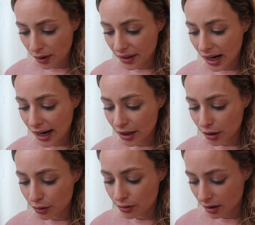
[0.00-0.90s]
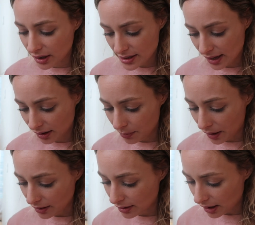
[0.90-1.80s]
one that I use on a daily
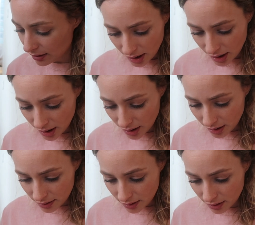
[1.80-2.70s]
basis is